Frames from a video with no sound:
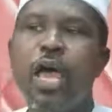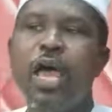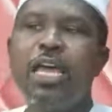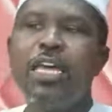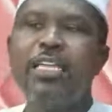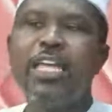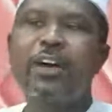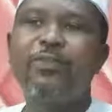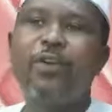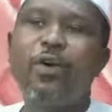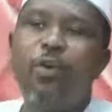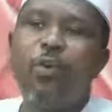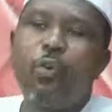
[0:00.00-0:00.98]
therefore,
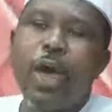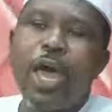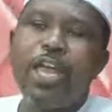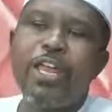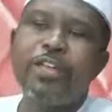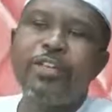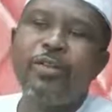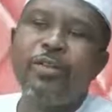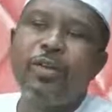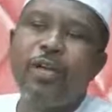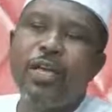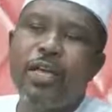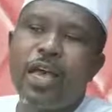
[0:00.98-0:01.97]
when
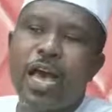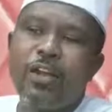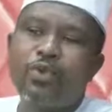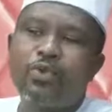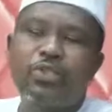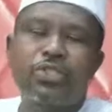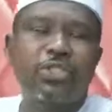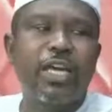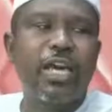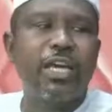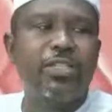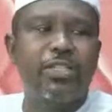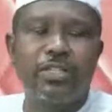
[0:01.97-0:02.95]
an Ogun
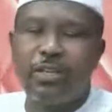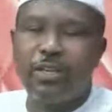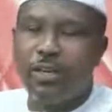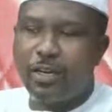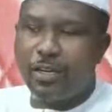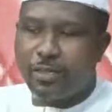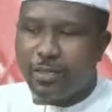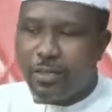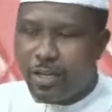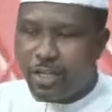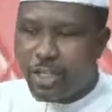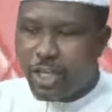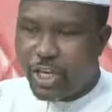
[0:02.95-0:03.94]
State
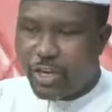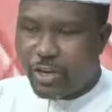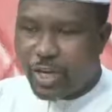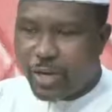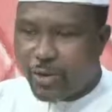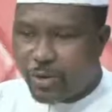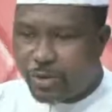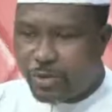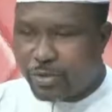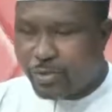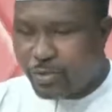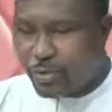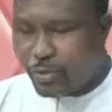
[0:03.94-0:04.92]
citizen, younger ones,
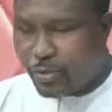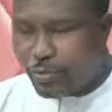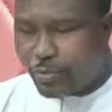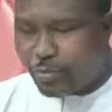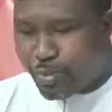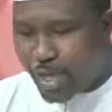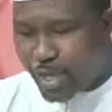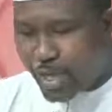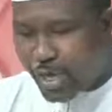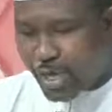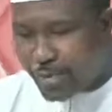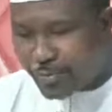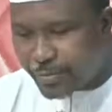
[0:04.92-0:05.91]
you pick
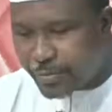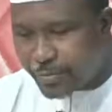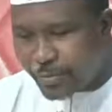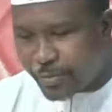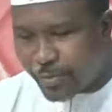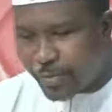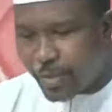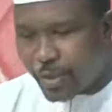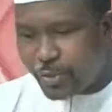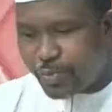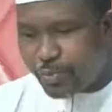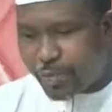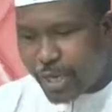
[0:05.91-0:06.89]

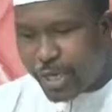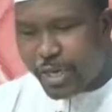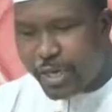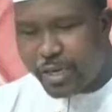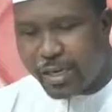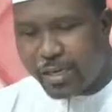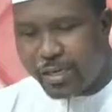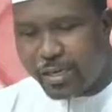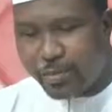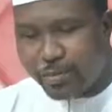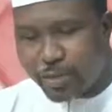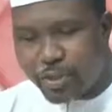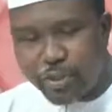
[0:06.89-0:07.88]
the
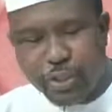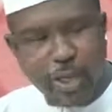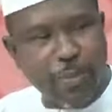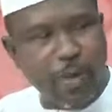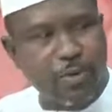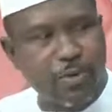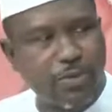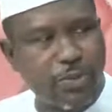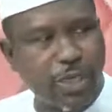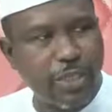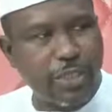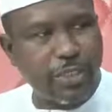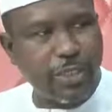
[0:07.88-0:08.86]
brochure about Ogun State,
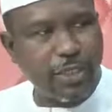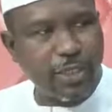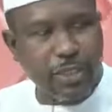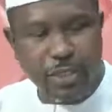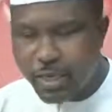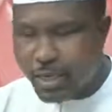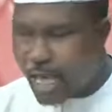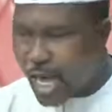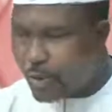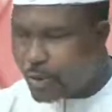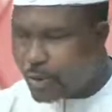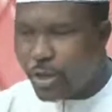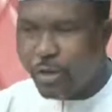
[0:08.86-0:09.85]
and you see
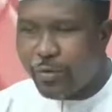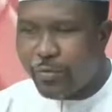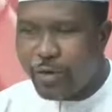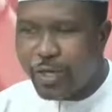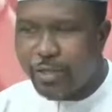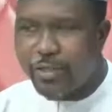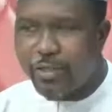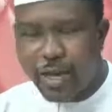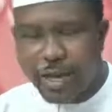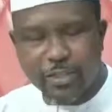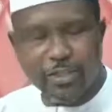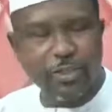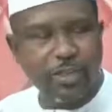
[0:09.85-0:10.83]
all of this, you ask
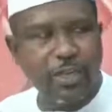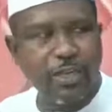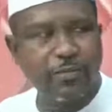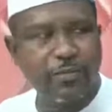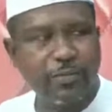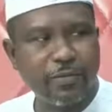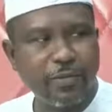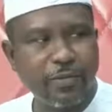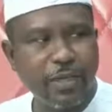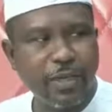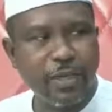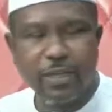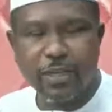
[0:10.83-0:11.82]
yourself,
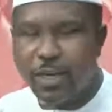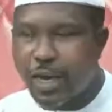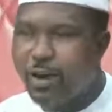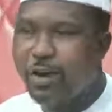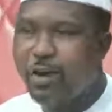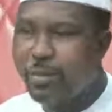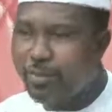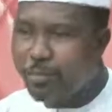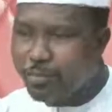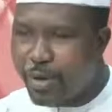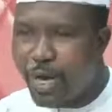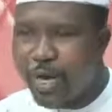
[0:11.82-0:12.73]
I got a proud